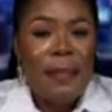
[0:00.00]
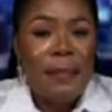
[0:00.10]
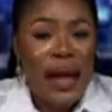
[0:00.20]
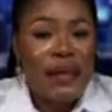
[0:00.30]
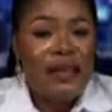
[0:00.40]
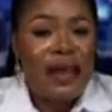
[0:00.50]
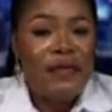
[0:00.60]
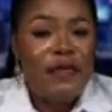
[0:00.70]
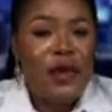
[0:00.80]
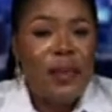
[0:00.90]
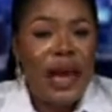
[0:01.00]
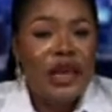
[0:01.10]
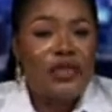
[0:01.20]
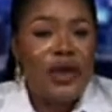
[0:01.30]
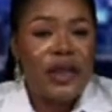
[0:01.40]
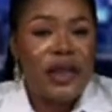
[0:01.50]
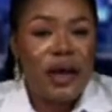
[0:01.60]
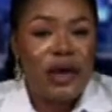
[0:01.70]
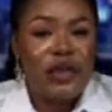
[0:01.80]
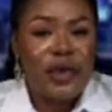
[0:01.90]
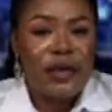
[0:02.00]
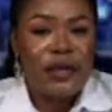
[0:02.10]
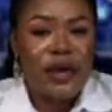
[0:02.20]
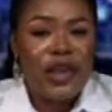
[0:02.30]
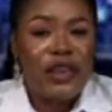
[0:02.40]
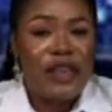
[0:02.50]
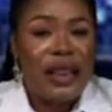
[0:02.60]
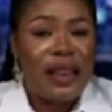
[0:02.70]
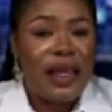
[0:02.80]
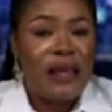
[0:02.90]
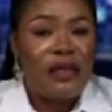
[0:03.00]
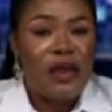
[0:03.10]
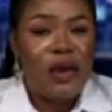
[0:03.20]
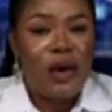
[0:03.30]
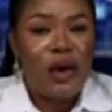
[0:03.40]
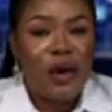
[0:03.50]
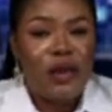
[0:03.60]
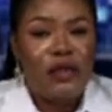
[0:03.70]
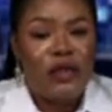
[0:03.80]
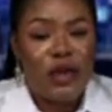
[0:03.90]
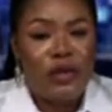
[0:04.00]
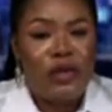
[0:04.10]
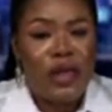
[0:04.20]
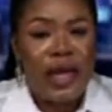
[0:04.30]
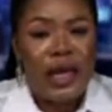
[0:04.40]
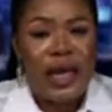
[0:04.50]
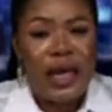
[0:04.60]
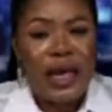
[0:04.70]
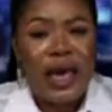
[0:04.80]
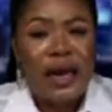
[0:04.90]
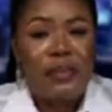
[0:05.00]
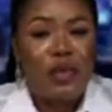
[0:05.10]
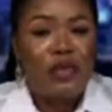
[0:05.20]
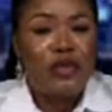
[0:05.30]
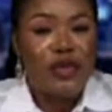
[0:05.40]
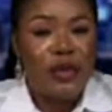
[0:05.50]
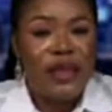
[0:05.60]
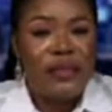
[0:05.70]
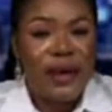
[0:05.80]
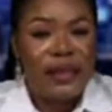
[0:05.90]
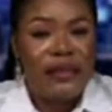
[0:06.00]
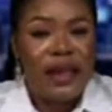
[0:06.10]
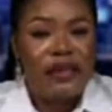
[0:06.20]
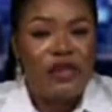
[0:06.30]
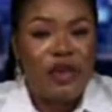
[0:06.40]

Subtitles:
bars them from entering the country. Russia said this on Tuesday. It had put US President Joe